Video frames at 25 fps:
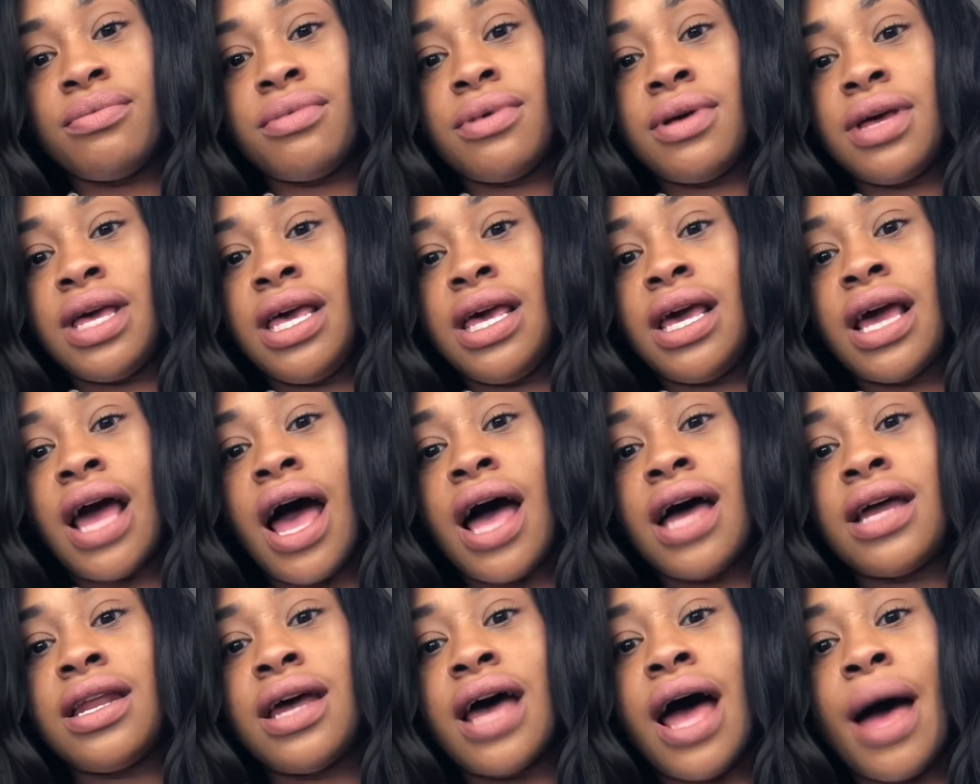He
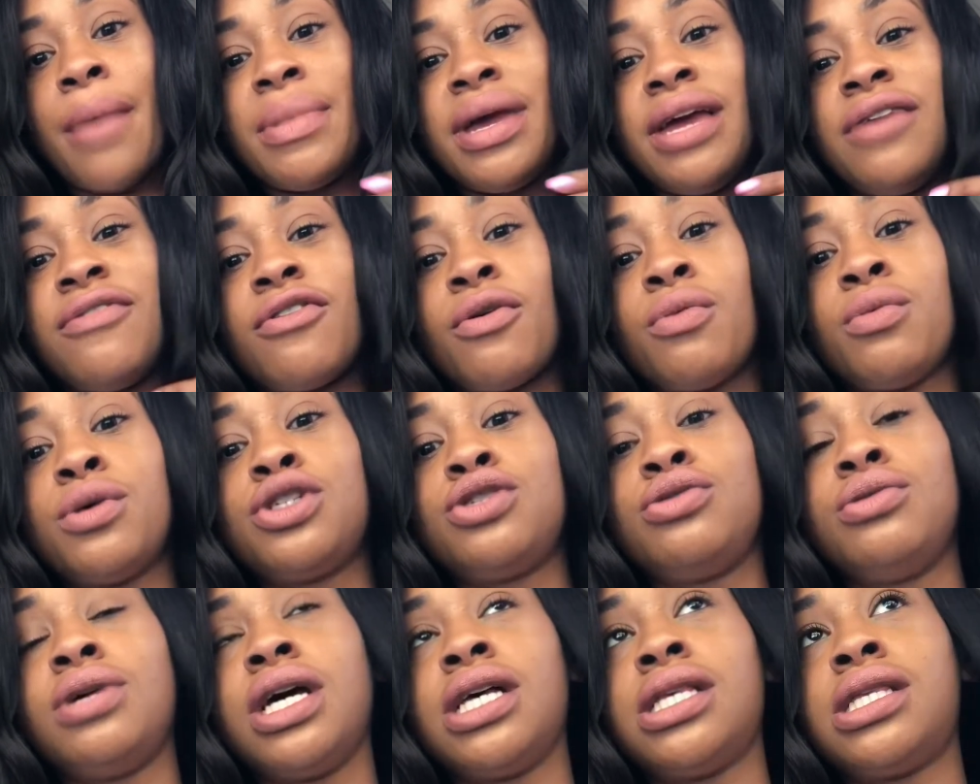from
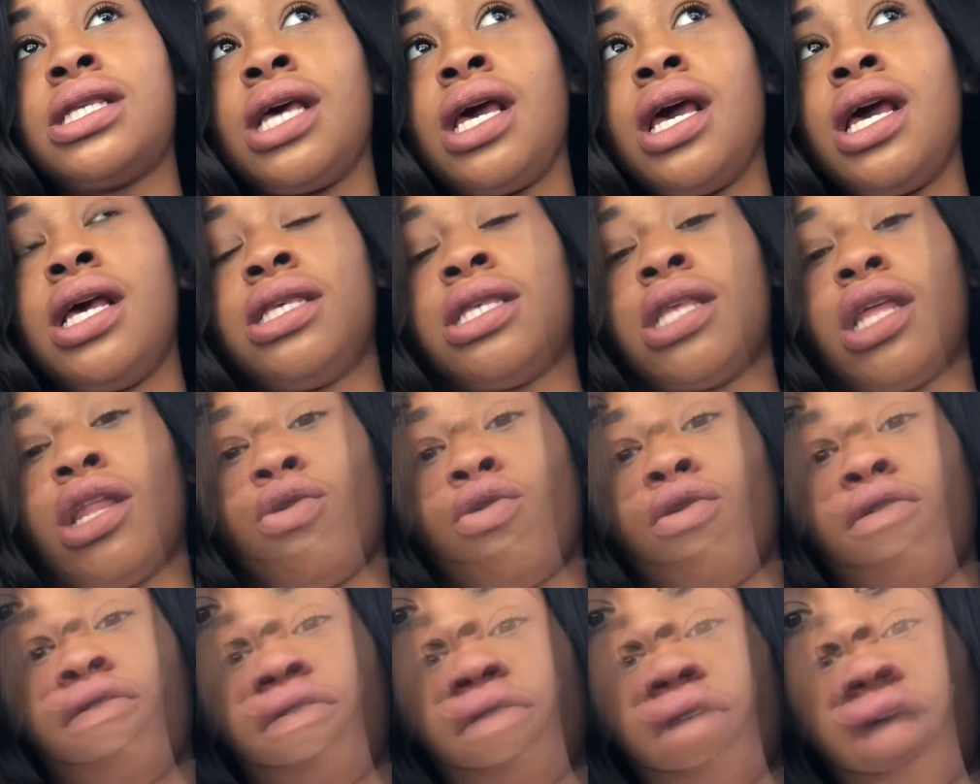what you can see, he's a
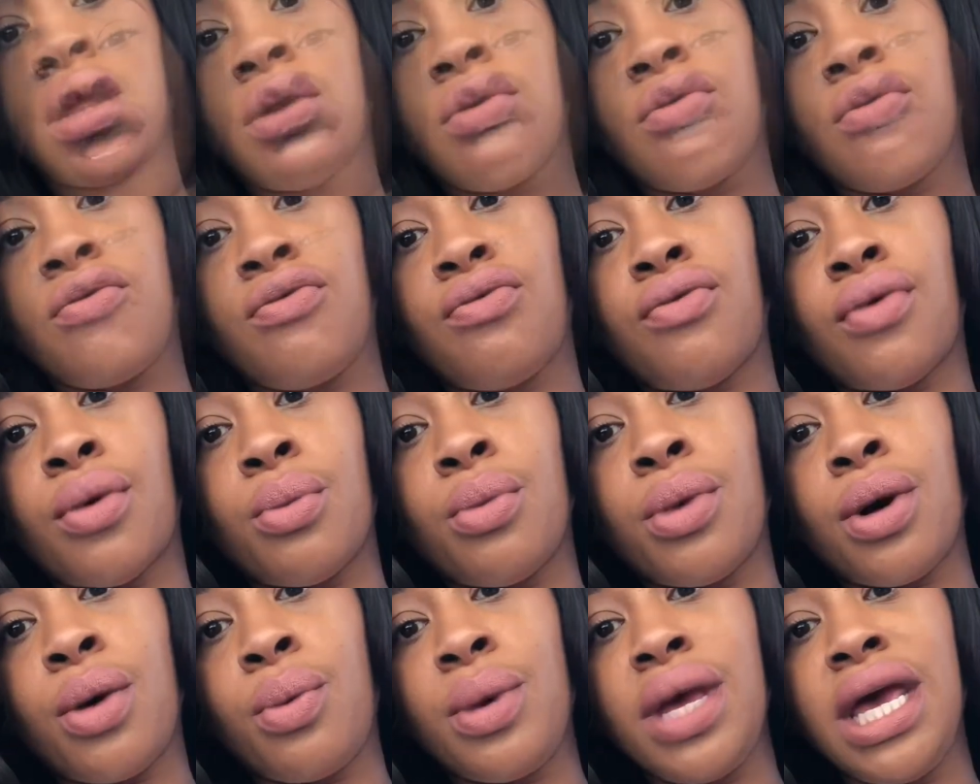little fly. From
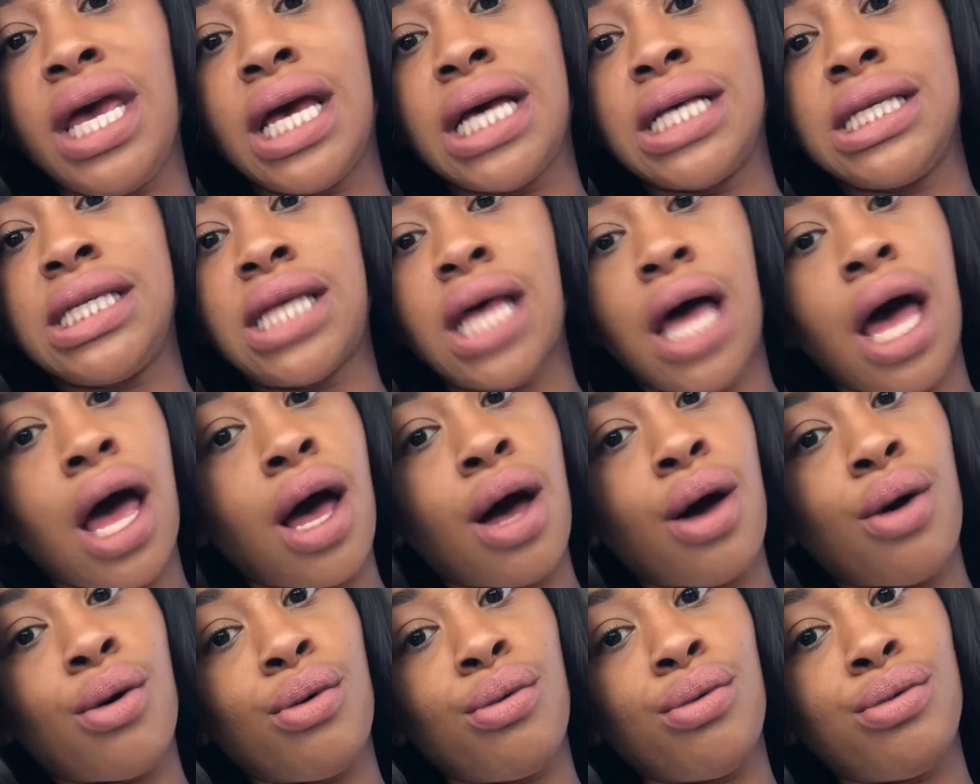what we can
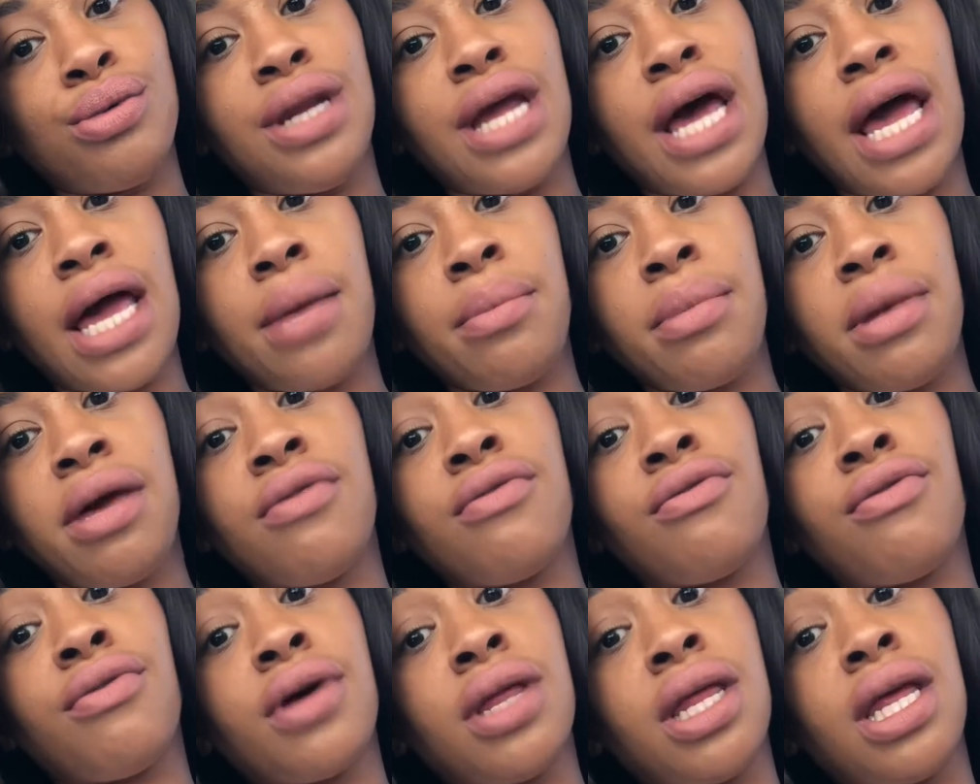tell,
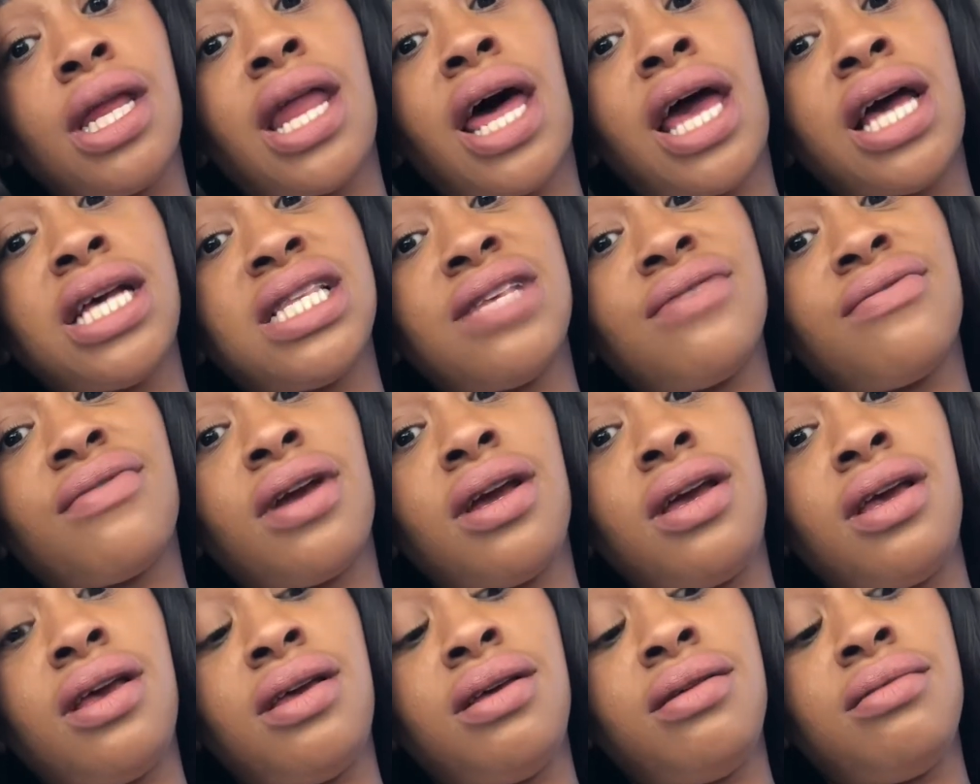Damon really likes
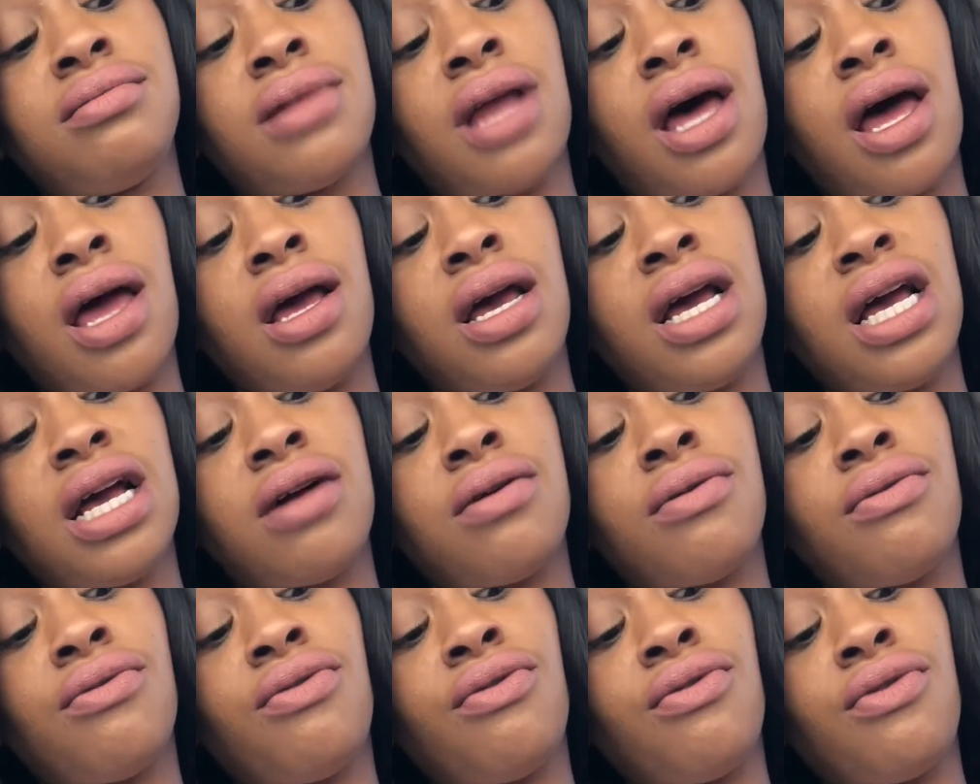Ricky.
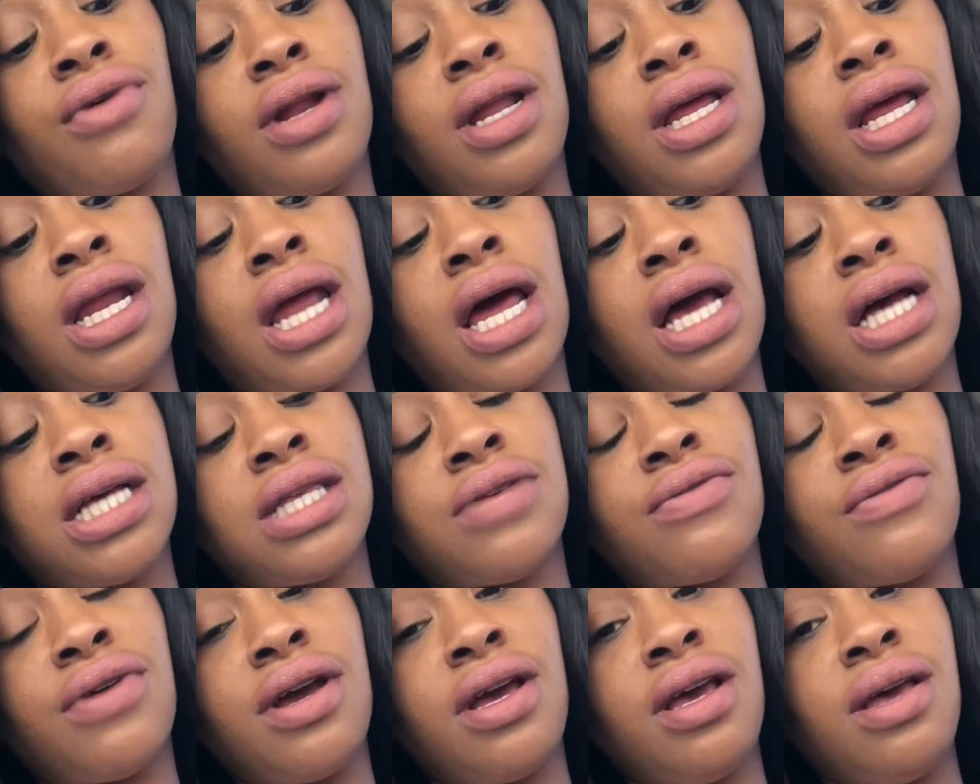Really likes
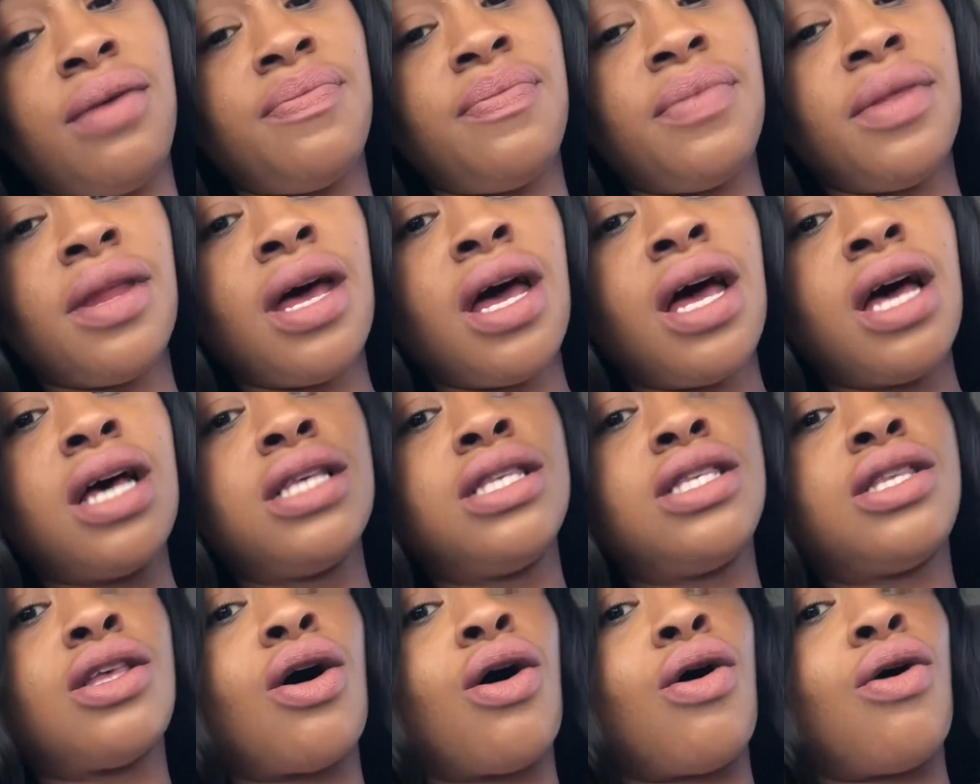Ricky.
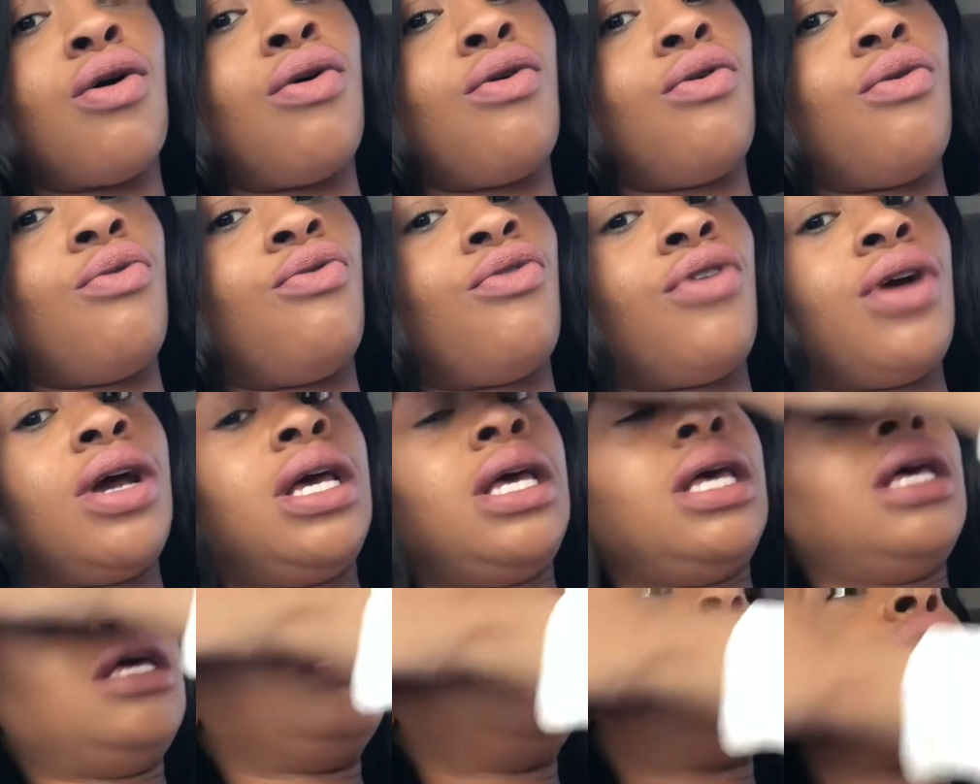So
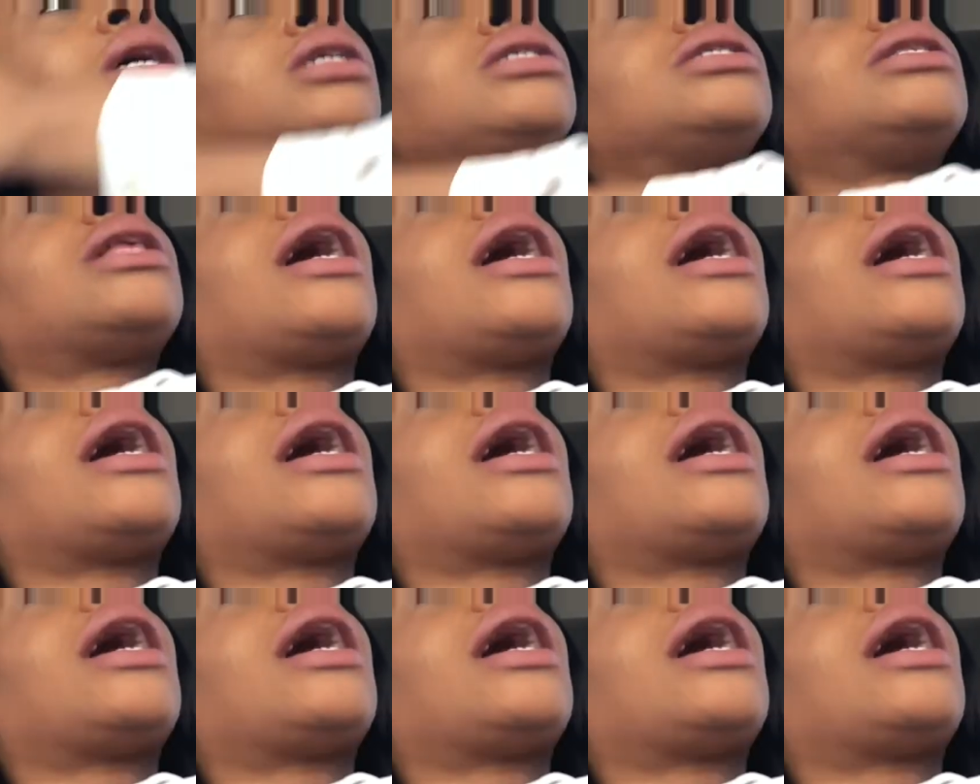Ricky is